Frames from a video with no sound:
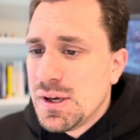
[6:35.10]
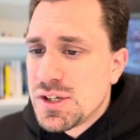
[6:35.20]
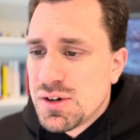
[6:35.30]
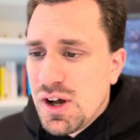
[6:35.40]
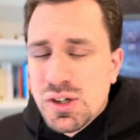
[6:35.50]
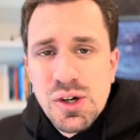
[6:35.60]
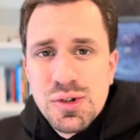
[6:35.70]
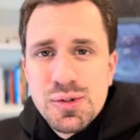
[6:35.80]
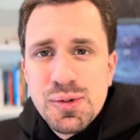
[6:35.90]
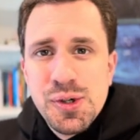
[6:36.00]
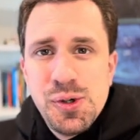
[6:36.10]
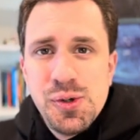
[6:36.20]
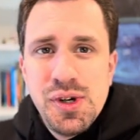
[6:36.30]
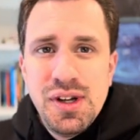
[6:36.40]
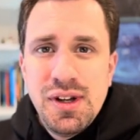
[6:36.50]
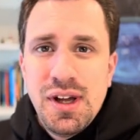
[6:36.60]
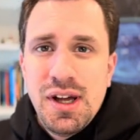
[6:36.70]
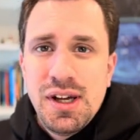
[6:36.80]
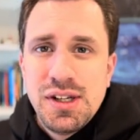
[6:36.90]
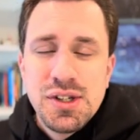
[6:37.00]
So I'll go through,
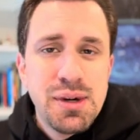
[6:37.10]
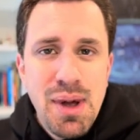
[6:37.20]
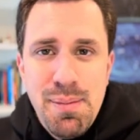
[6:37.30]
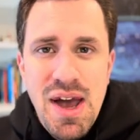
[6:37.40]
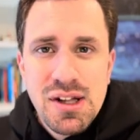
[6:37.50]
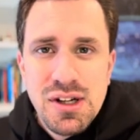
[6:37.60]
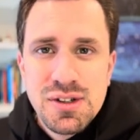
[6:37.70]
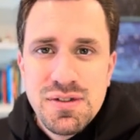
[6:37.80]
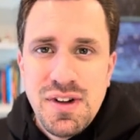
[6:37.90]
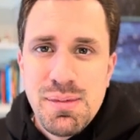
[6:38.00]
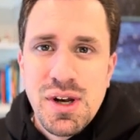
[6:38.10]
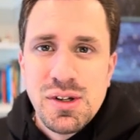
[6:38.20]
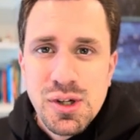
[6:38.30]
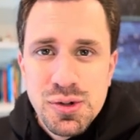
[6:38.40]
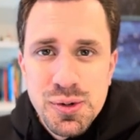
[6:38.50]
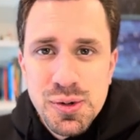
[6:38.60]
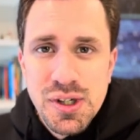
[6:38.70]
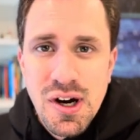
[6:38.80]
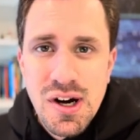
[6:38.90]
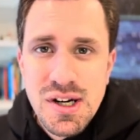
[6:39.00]
uh, during my backlog refinement, I'll go through
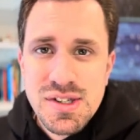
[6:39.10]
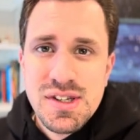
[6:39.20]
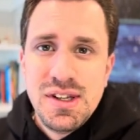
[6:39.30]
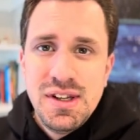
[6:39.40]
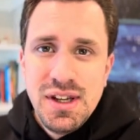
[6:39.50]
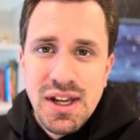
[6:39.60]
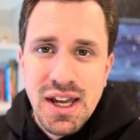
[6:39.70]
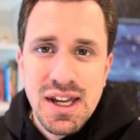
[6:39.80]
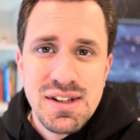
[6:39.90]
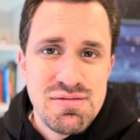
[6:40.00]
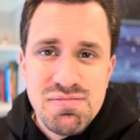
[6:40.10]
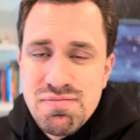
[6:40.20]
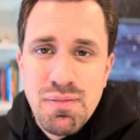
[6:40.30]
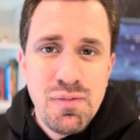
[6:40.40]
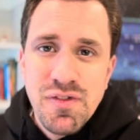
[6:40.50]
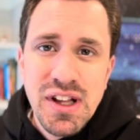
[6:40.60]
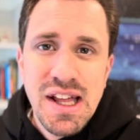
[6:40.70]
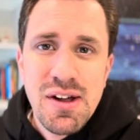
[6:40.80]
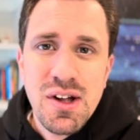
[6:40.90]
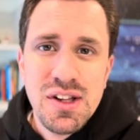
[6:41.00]
cards and fill
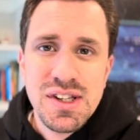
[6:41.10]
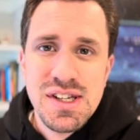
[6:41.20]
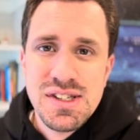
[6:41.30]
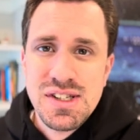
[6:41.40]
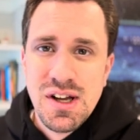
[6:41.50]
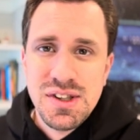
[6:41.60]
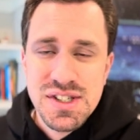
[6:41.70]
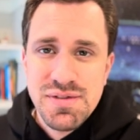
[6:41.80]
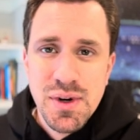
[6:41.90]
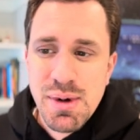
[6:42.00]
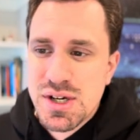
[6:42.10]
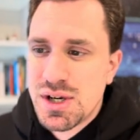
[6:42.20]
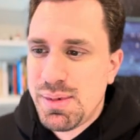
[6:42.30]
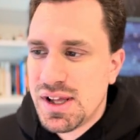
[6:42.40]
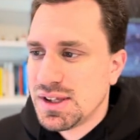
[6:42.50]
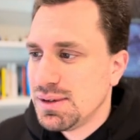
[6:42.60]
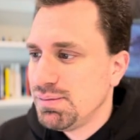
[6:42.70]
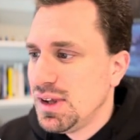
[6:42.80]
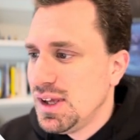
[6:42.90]
out all these, all this information about them.